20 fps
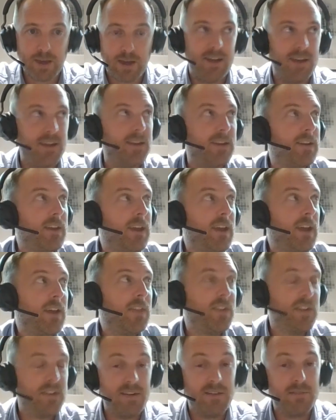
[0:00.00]
and
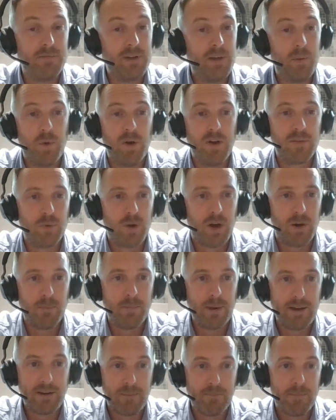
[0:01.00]
this is really worthwhile
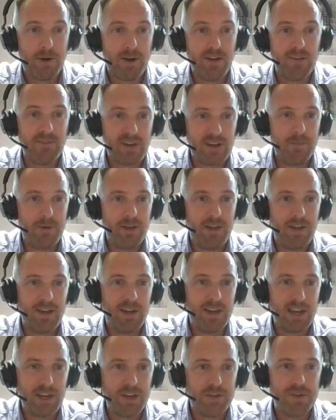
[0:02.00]
bearing in mind if anybody
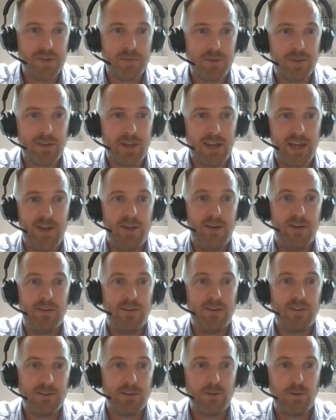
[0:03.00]
engages with a
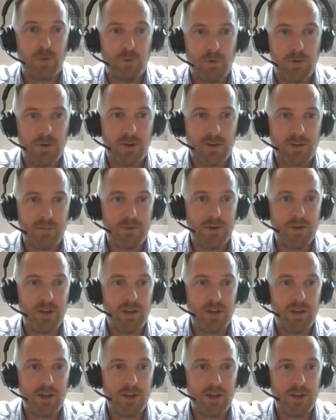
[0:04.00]
headhunter or